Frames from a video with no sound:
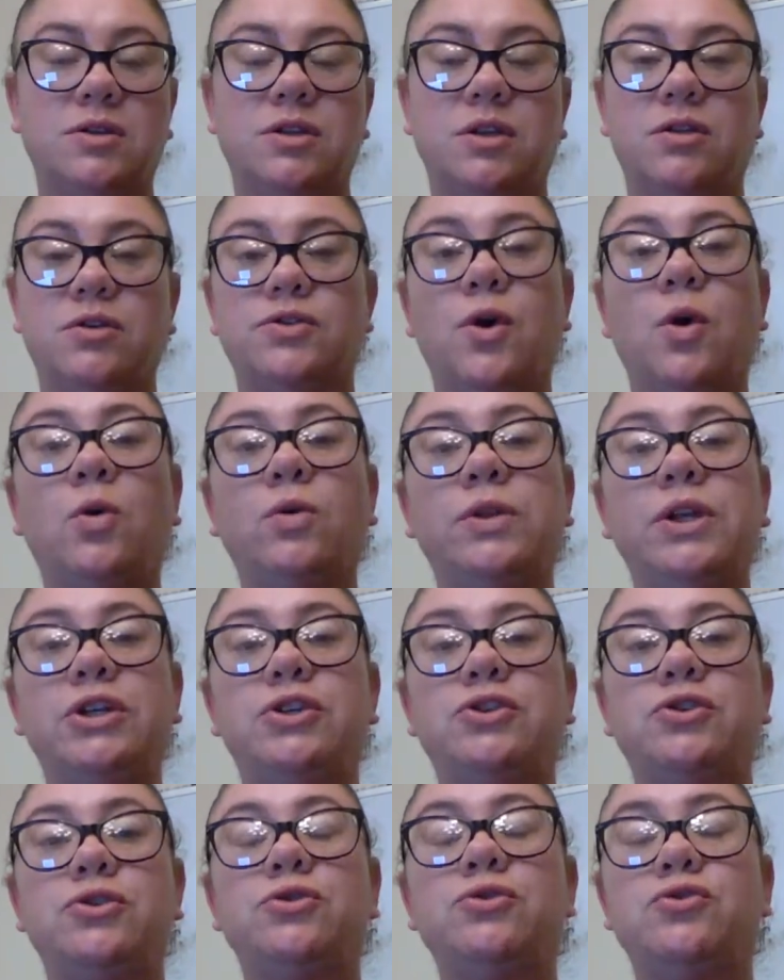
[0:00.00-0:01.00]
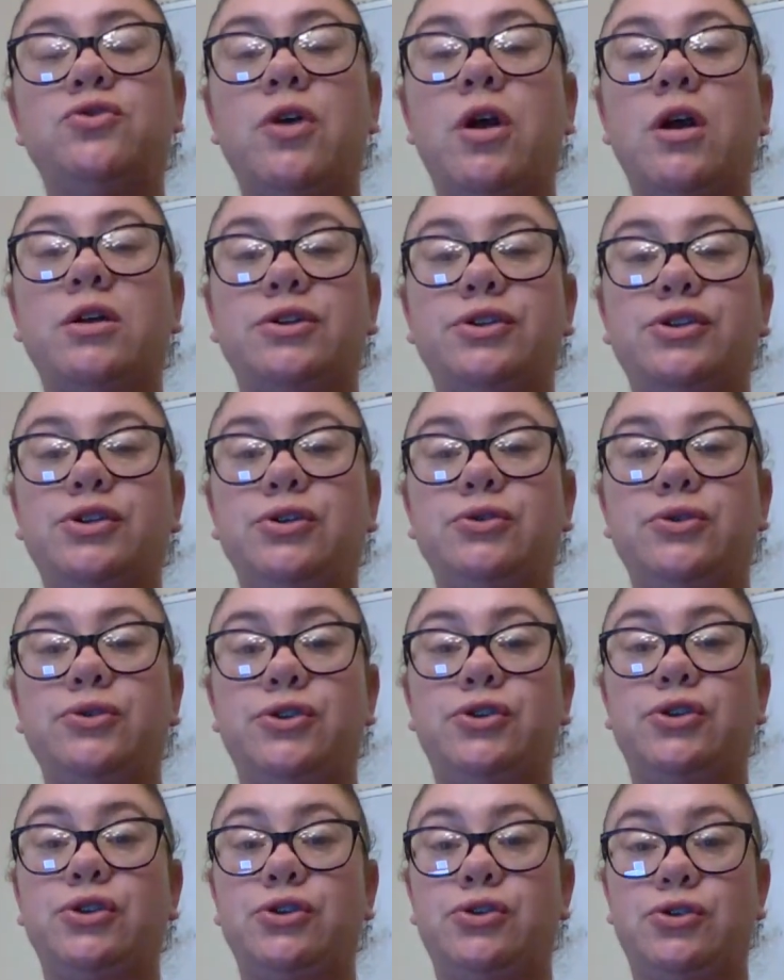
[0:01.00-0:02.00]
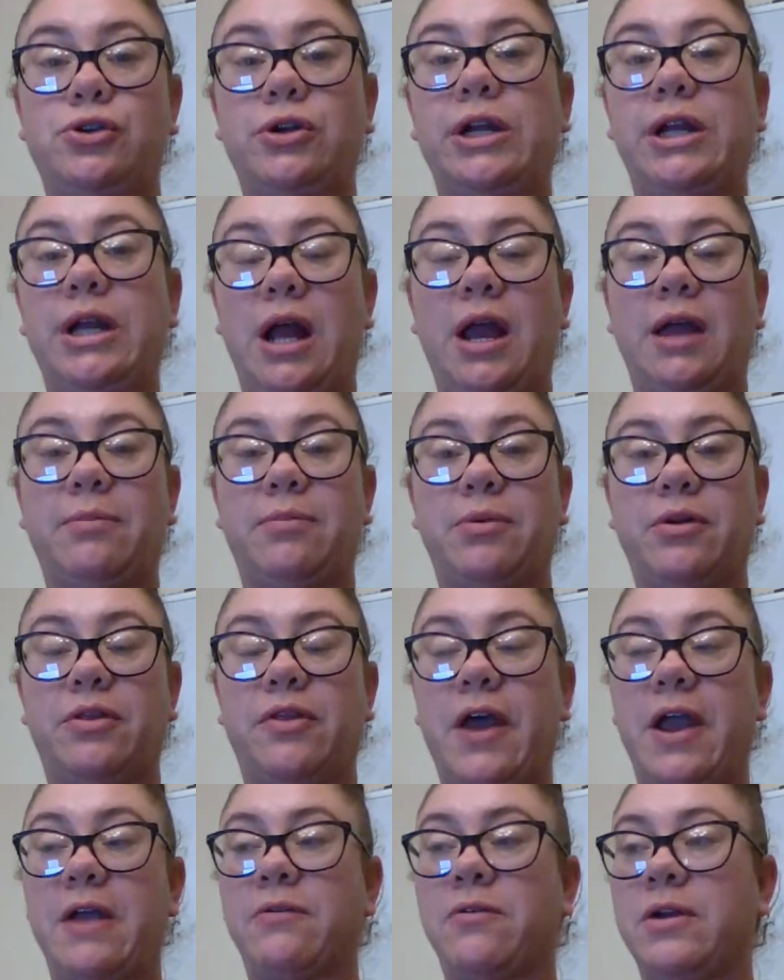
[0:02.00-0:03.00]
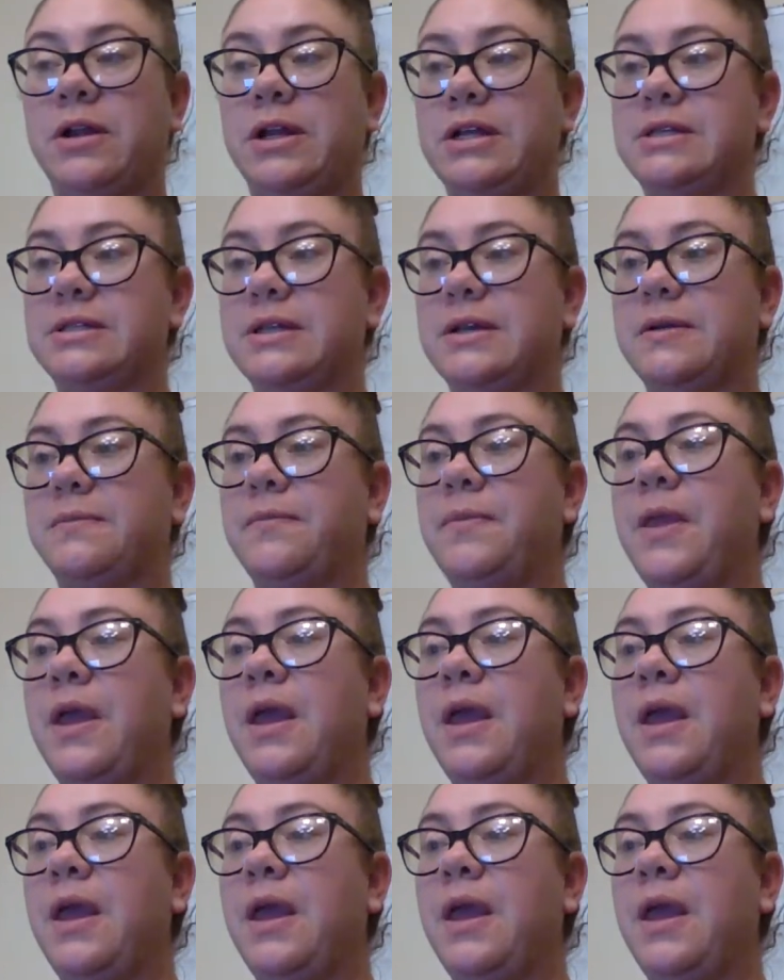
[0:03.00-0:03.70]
So there's only 2 drugs used to treat hyperthyroidism.